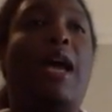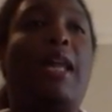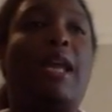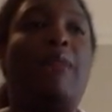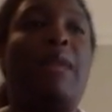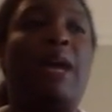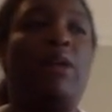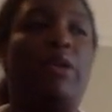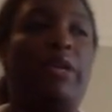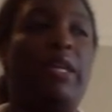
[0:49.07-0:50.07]
And I'm now
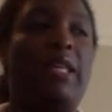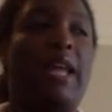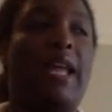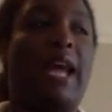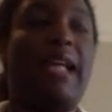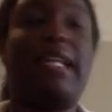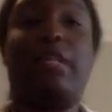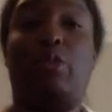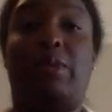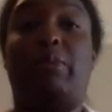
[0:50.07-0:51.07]
learning that I need
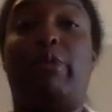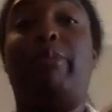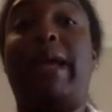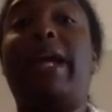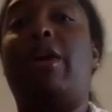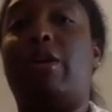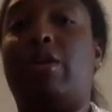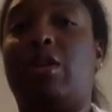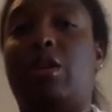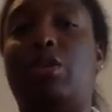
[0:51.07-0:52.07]
to be
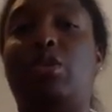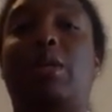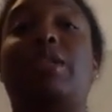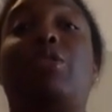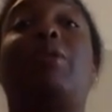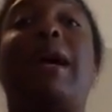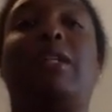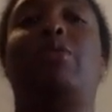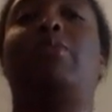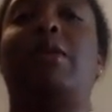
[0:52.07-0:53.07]
prepared to
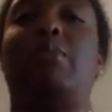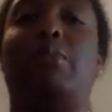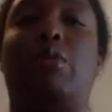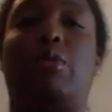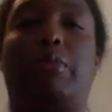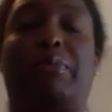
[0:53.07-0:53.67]
interact with people